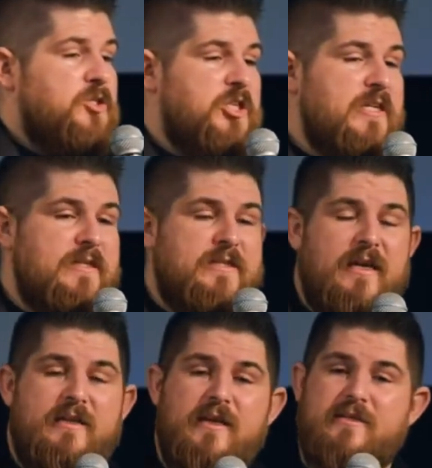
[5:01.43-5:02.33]
Jesus
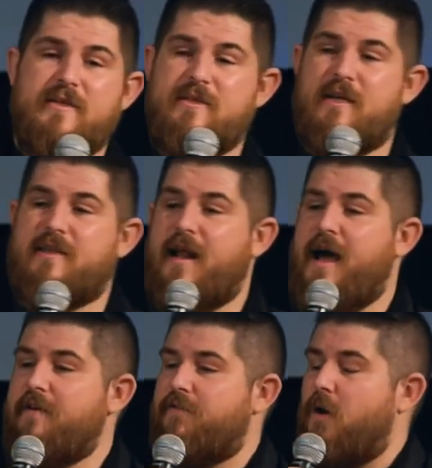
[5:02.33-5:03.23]
said this. He said that
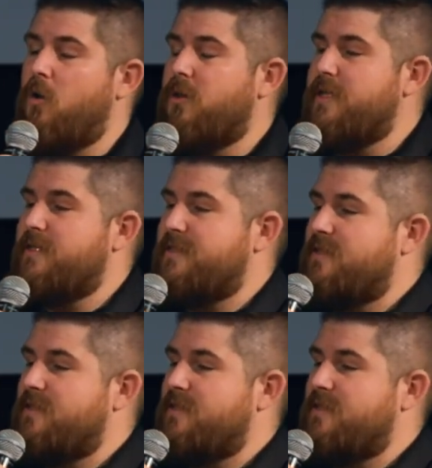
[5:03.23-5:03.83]
I've only